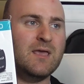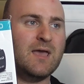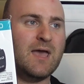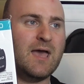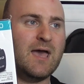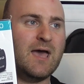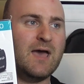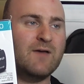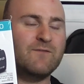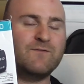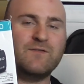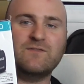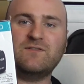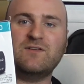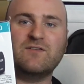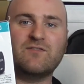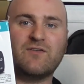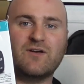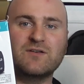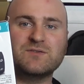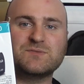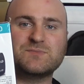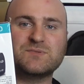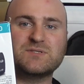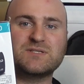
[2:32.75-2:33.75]
at 50
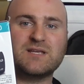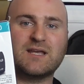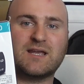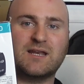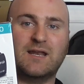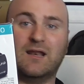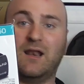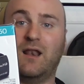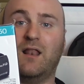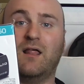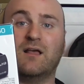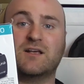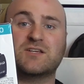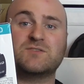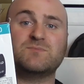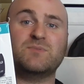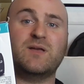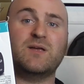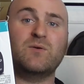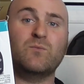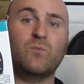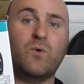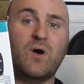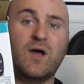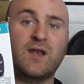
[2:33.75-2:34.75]
frames per second, and I'll
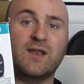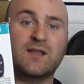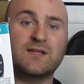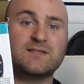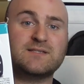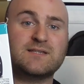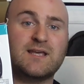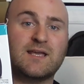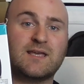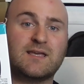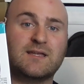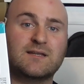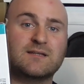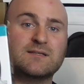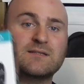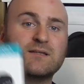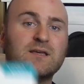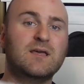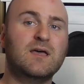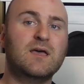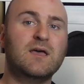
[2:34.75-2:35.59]
explain why in a second.